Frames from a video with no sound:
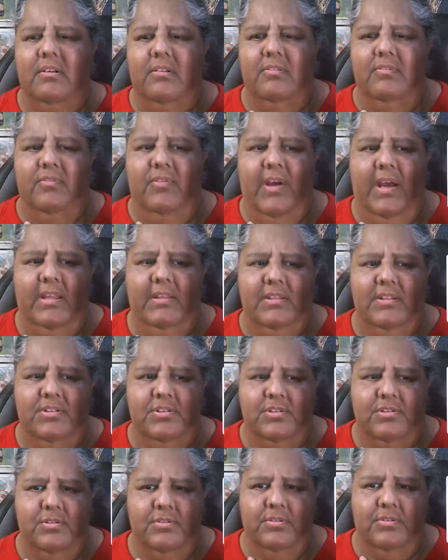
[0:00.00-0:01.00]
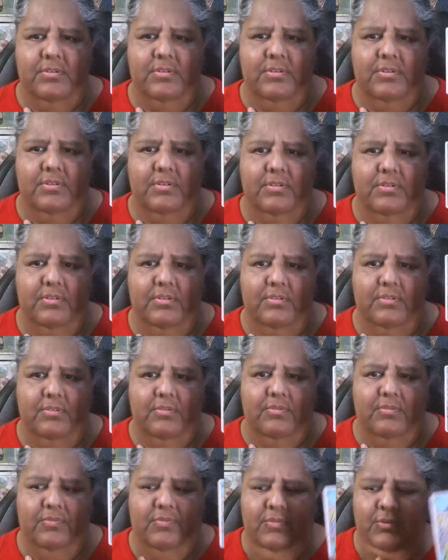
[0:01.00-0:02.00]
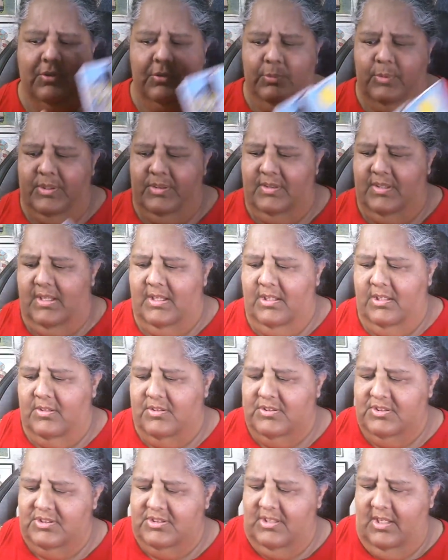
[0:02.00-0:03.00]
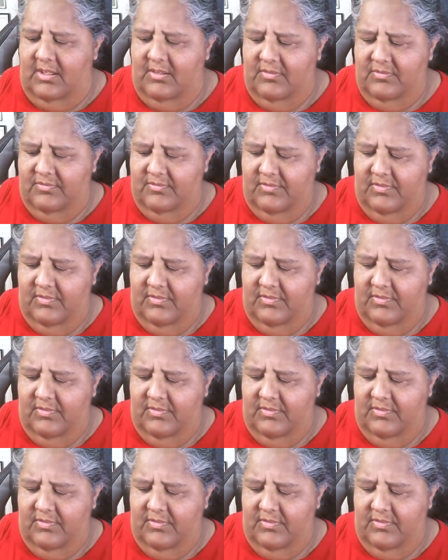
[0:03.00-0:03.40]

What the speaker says: find the truth for within yourself.